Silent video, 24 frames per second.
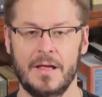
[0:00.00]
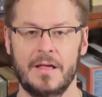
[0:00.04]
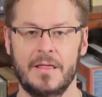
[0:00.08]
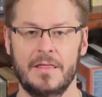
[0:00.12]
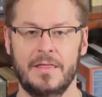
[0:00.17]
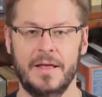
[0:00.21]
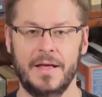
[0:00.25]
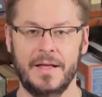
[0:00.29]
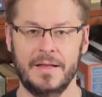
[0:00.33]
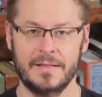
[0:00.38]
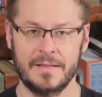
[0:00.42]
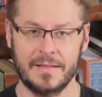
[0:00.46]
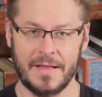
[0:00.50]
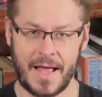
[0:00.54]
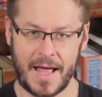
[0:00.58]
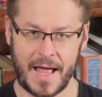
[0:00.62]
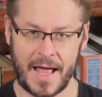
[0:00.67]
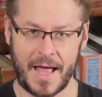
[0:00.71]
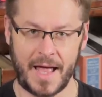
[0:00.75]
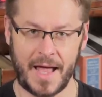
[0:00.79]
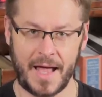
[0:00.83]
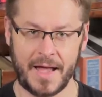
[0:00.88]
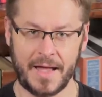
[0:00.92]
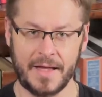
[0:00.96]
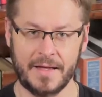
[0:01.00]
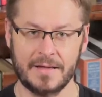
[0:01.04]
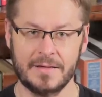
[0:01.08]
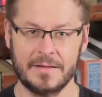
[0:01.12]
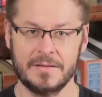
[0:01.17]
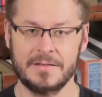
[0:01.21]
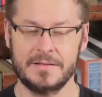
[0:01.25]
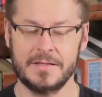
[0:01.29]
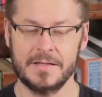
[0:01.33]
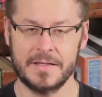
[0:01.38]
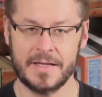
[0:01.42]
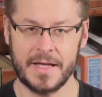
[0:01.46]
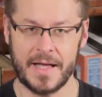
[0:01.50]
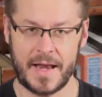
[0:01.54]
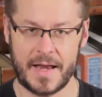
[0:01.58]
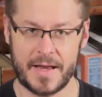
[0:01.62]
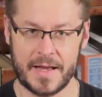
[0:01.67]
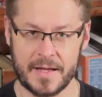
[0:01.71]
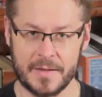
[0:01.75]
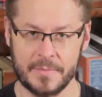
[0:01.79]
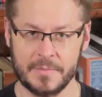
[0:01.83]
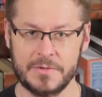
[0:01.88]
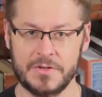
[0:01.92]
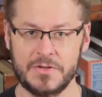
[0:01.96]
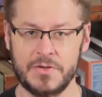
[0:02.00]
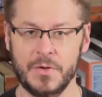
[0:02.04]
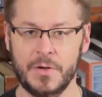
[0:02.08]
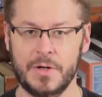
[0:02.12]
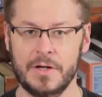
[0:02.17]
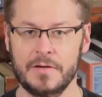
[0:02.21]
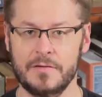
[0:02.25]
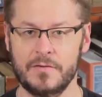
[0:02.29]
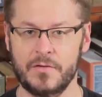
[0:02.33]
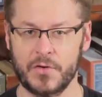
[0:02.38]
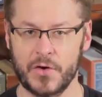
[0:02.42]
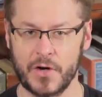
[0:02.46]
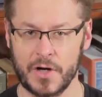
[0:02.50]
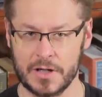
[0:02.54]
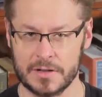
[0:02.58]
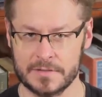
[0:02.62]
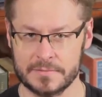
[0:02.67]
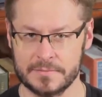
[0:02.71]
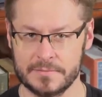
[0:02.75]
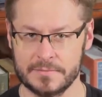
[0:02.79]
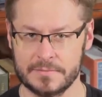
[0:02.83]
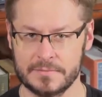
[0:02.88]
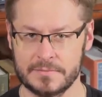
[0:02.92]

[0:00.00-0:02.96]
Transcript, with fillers: They lie to get him to convert.